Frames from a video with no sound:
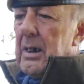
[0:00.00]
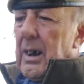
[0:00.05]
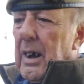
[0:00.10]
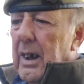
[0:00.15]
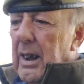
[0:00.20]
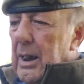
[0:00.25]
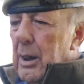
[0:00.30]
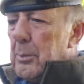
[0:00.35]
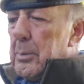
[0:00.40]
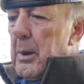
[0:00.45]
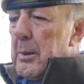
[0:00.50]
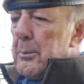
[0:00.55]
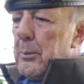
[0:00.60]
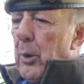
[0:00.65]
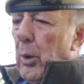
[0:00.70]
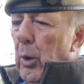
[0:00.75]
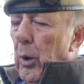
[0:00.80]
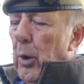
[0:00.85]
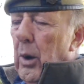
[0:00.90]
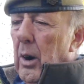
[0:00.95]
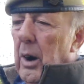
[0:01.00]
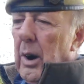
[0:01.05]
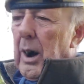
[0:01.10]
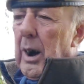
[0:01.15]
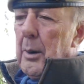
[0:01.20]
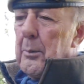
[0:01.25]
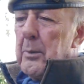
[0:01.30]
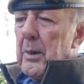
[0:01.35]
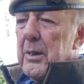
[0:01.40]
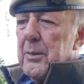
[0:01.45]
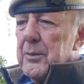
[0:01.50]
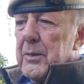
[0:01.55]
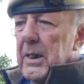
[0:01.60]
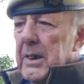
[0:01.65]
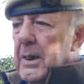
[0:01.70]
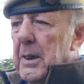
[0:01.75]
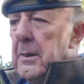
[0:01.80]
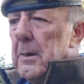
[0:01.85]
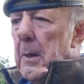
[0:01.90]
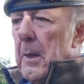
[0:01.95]
a little bit more
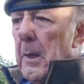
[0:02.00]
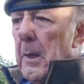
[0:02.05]
uplifted.